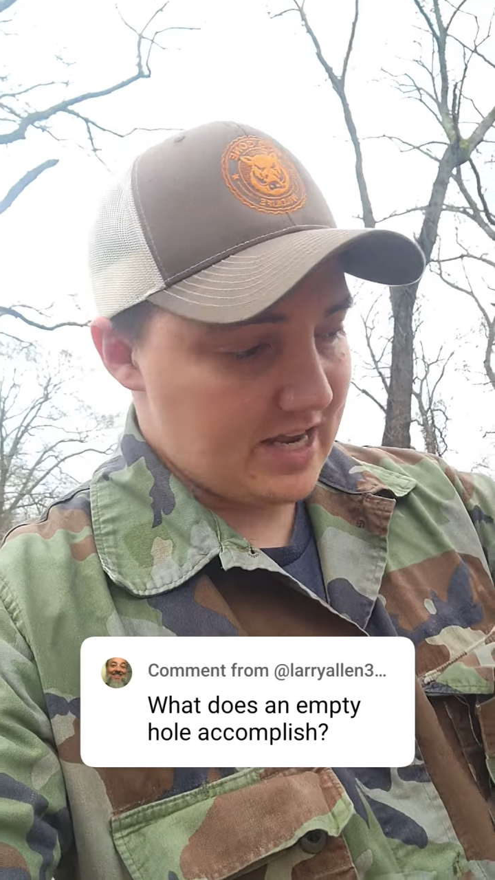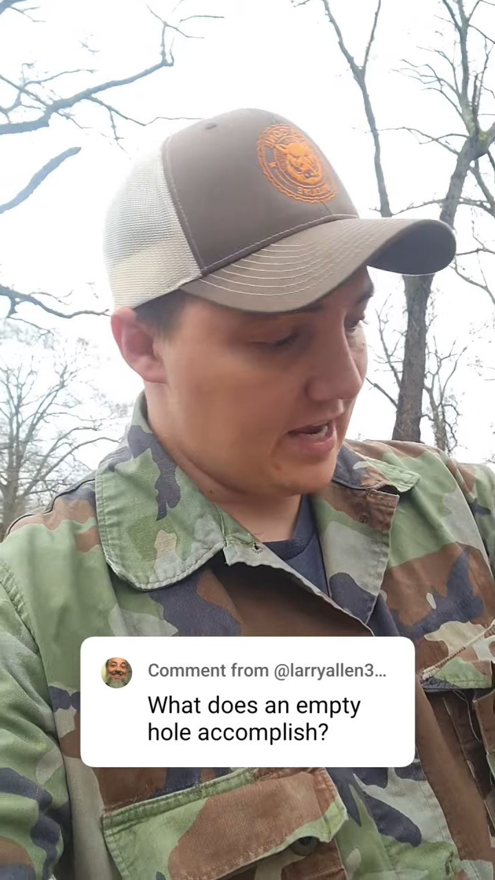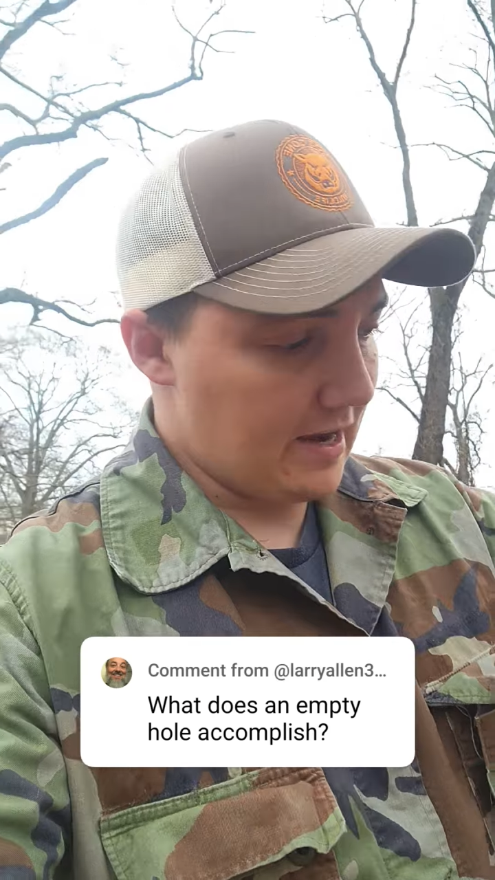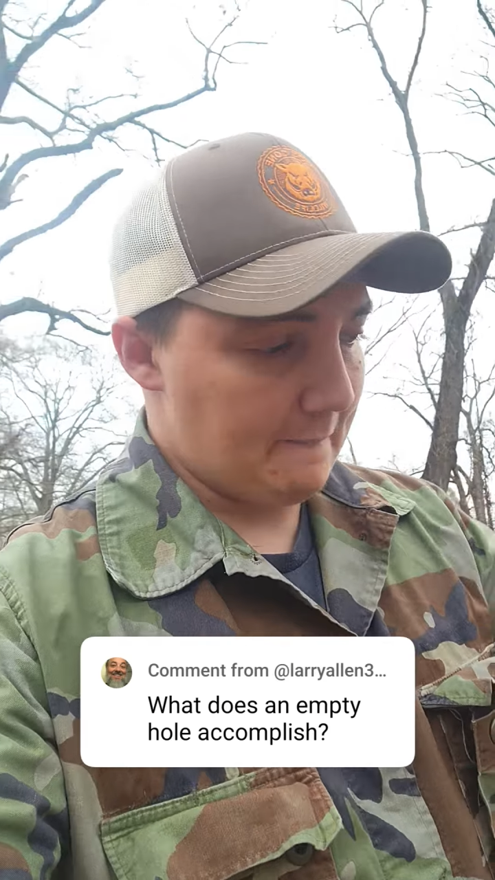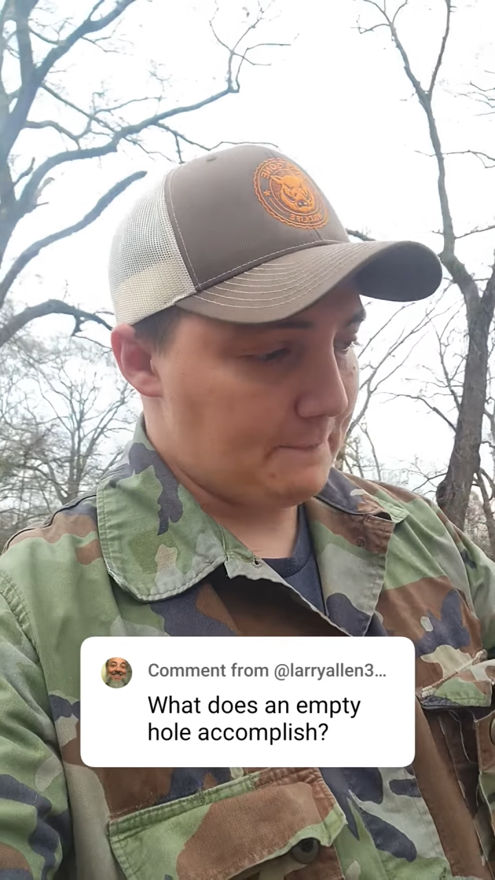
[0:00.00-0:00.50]

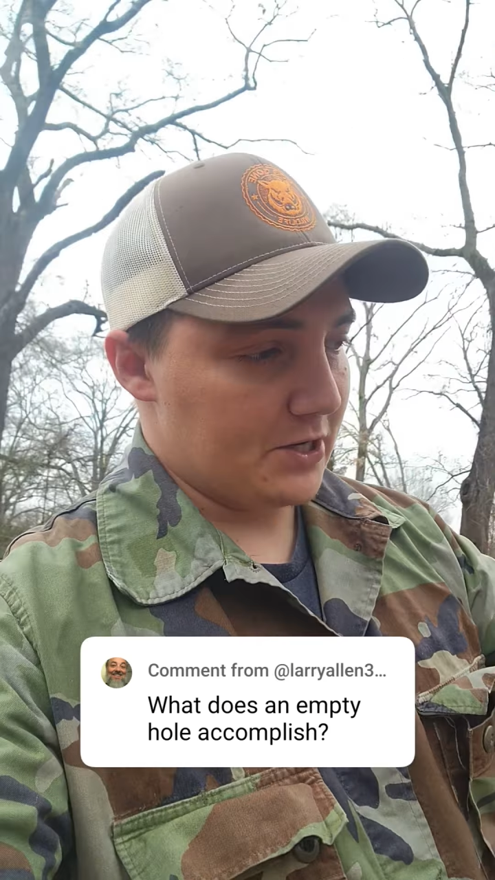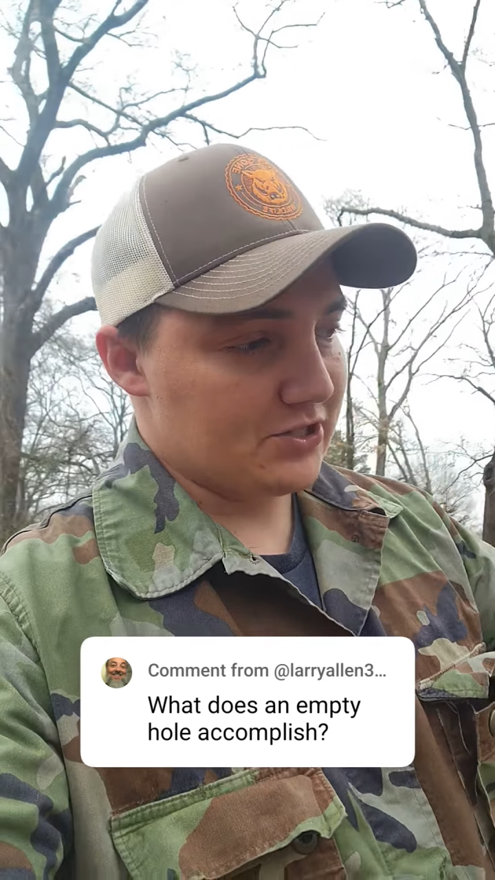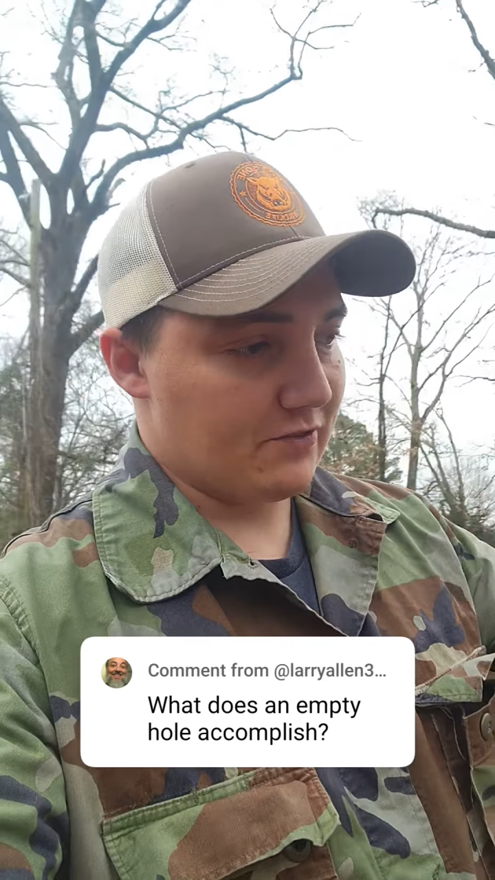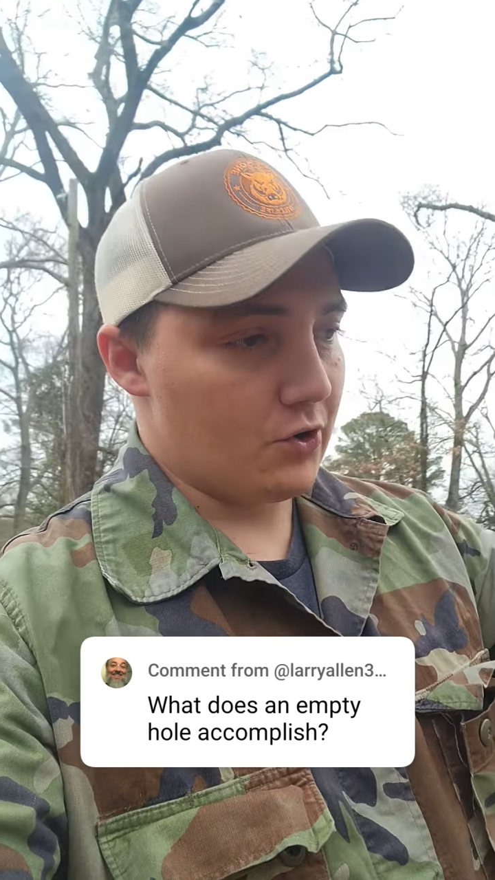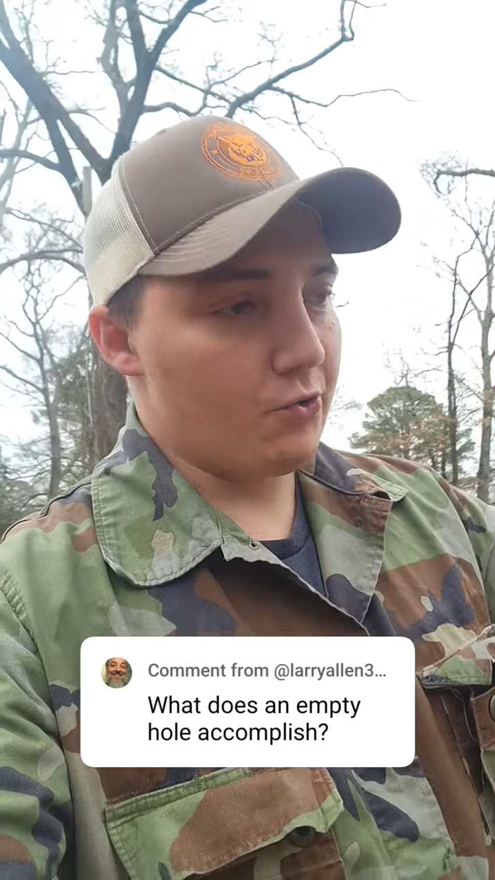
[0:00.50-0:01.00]
digging a
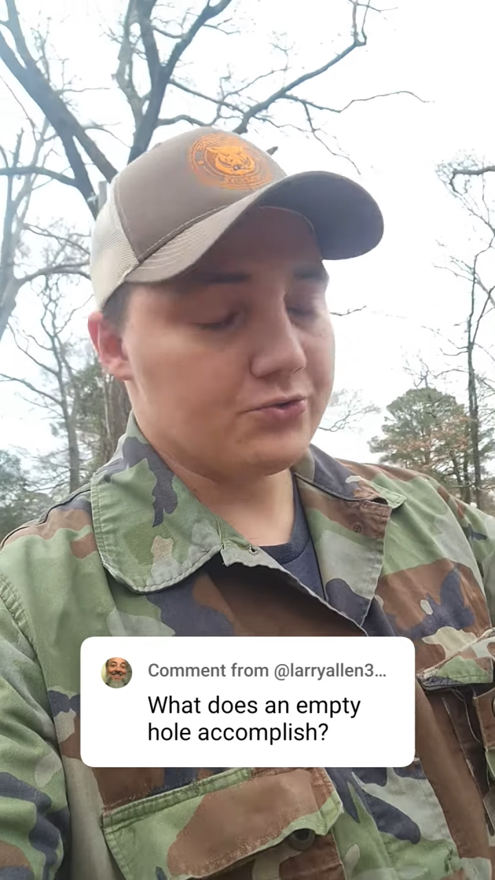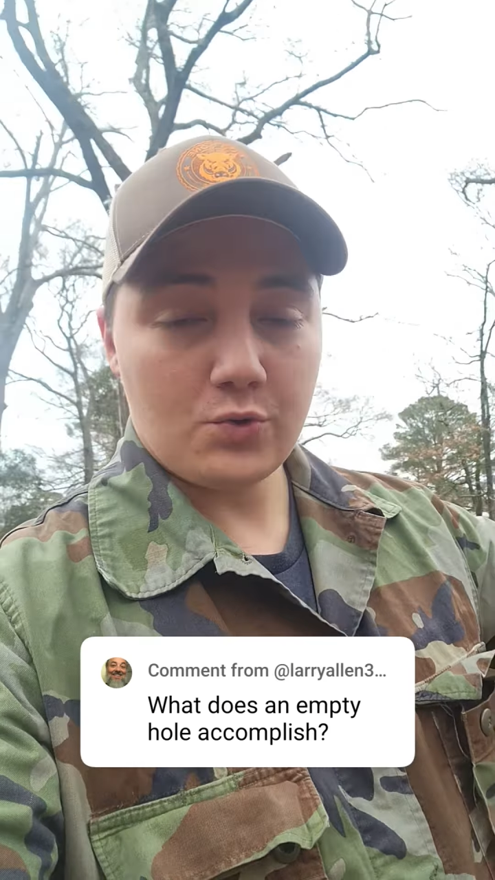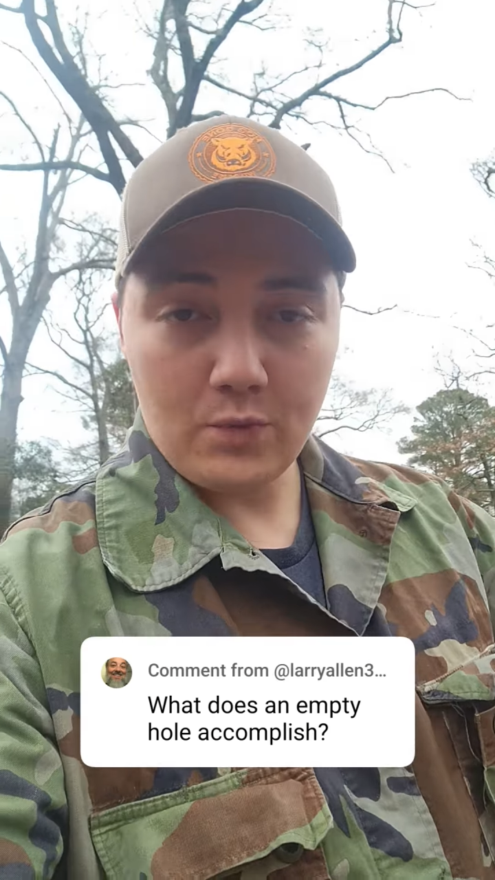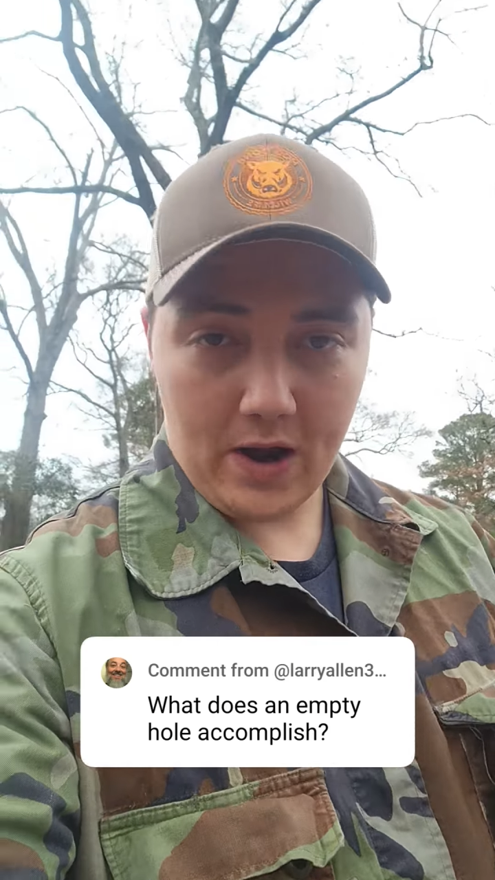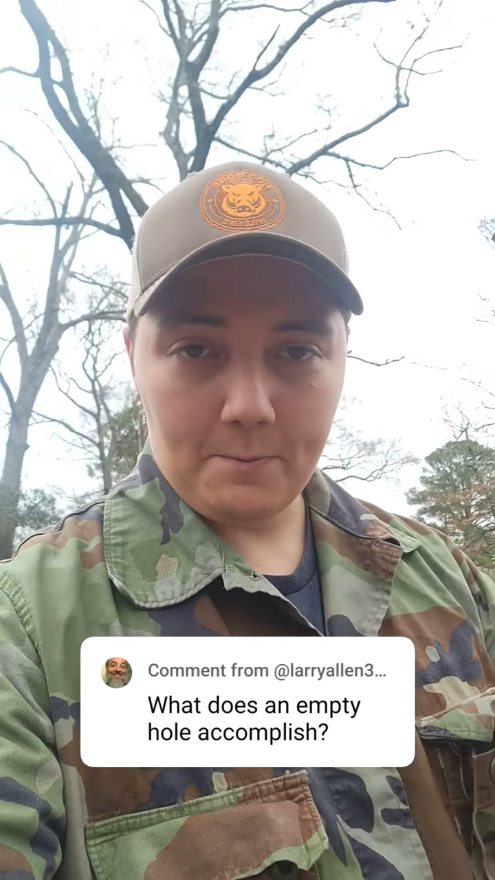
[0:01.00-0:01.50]
bunch of holes
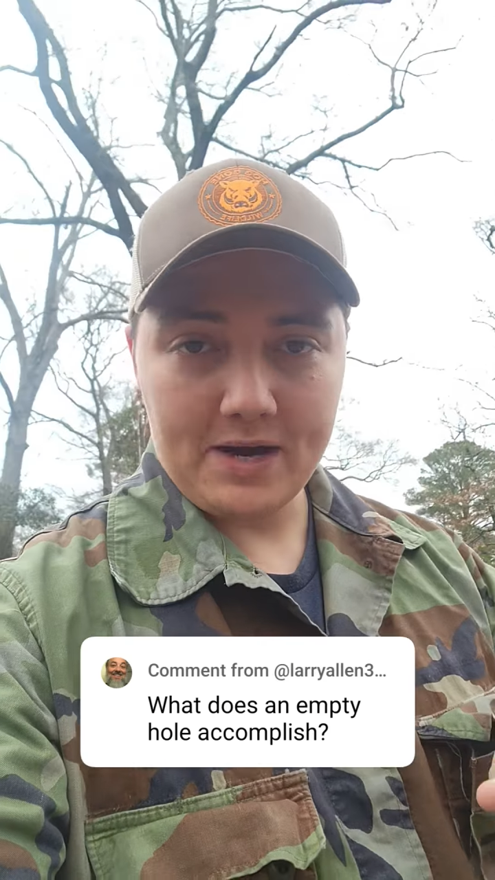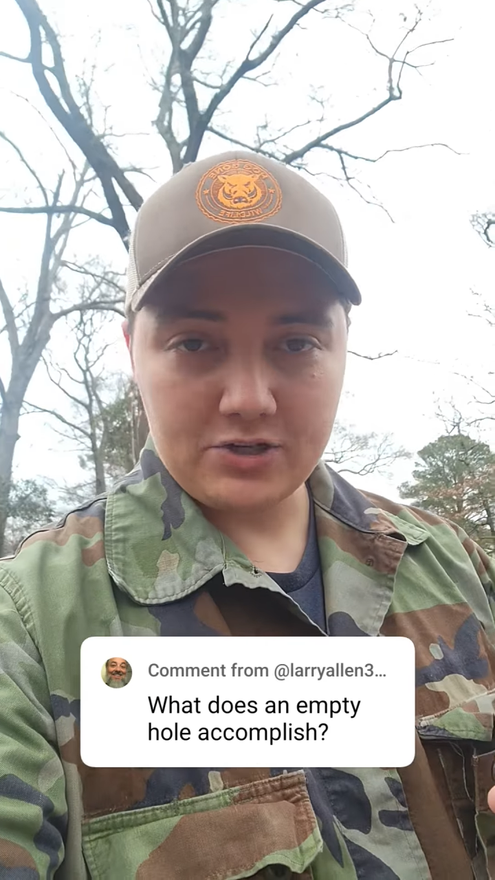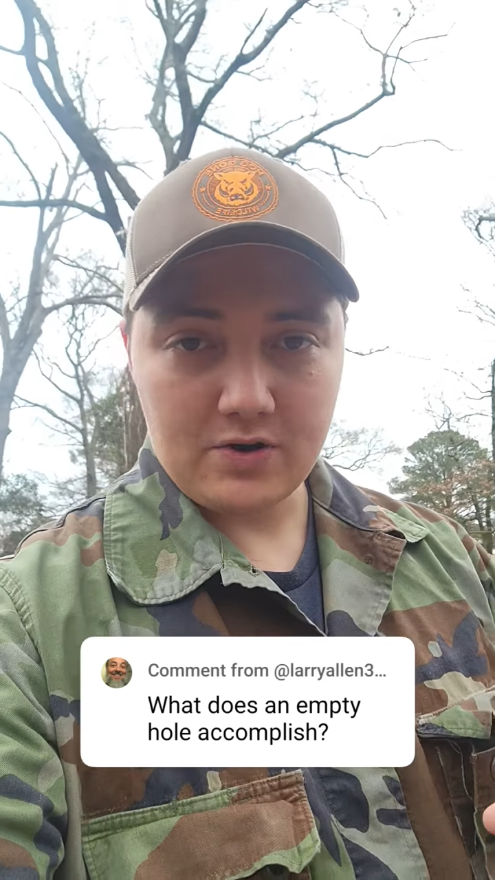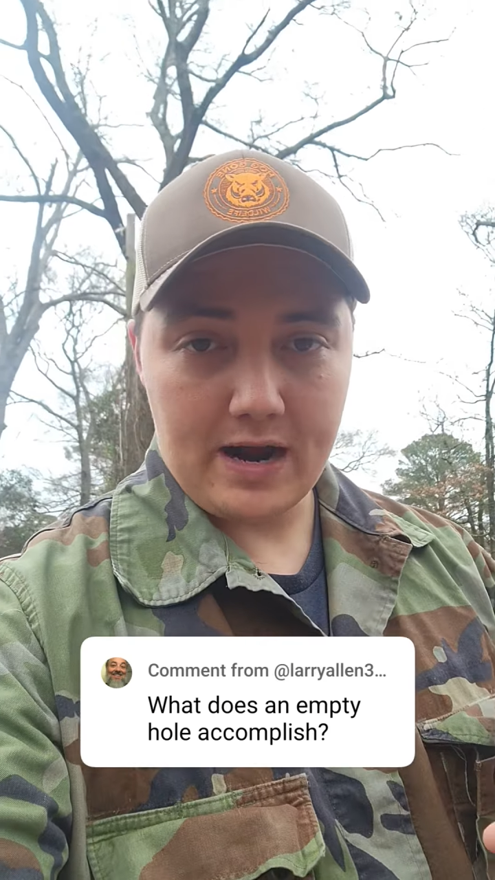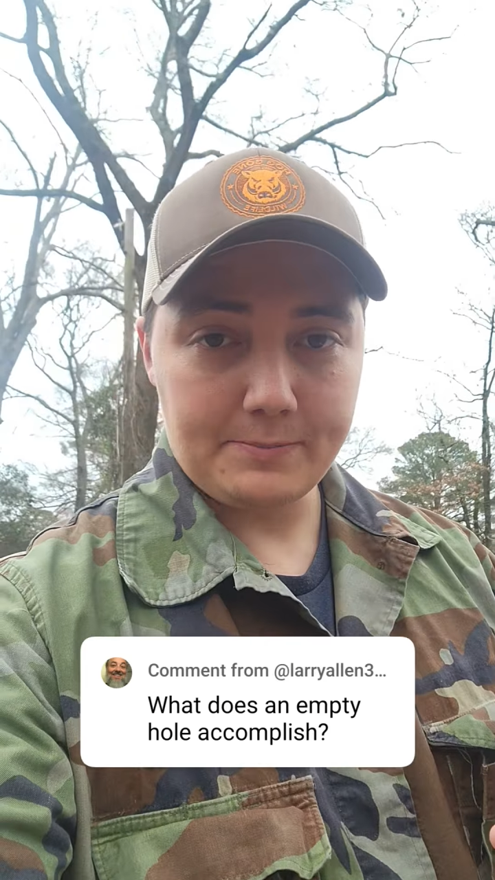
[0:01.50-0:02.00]
around my
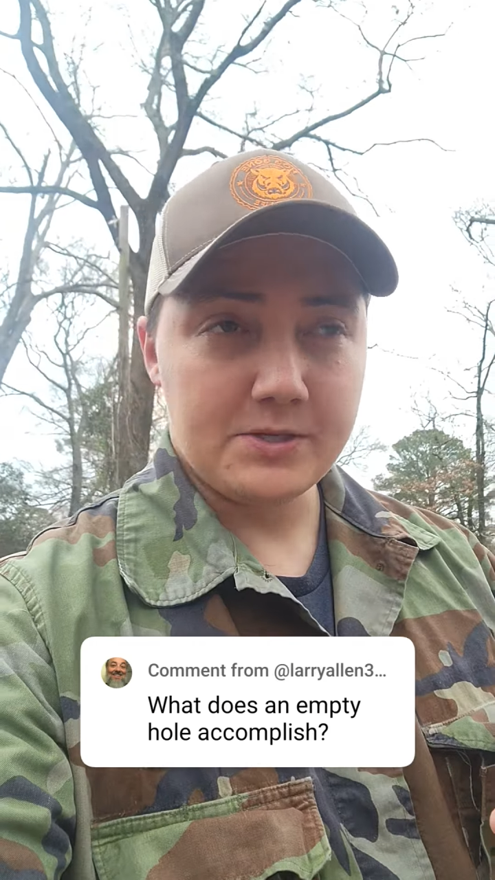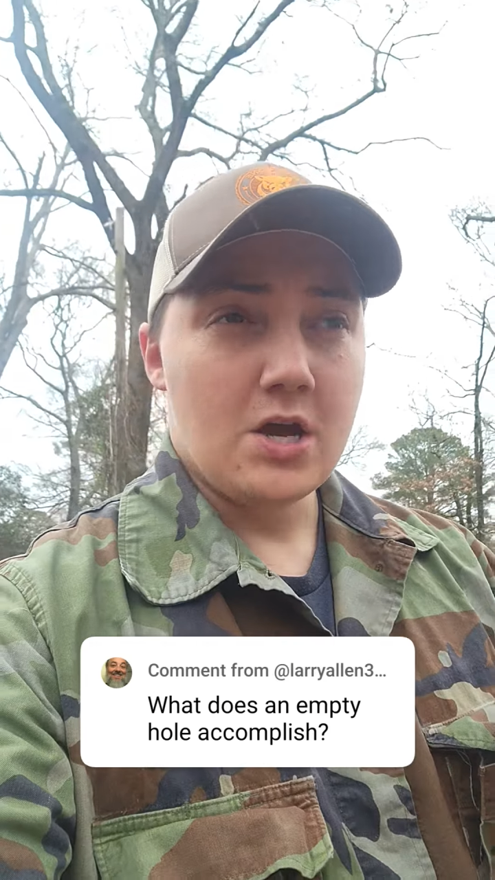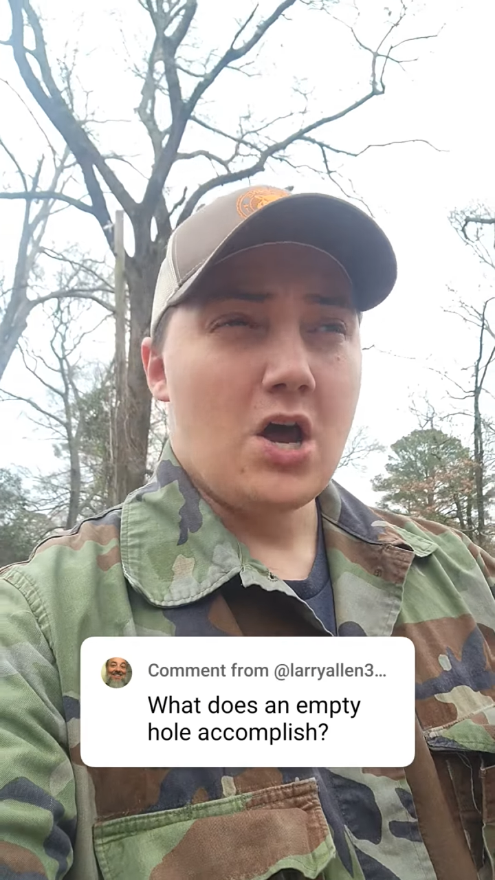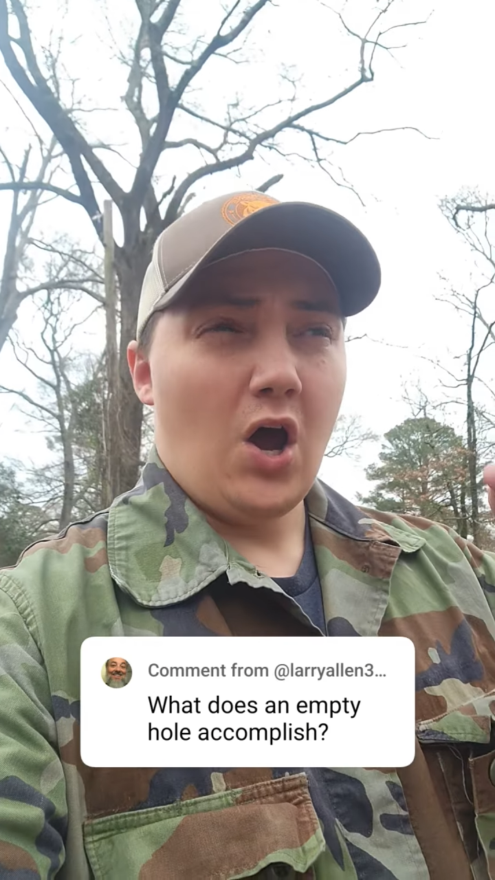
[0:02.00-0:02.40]
traps,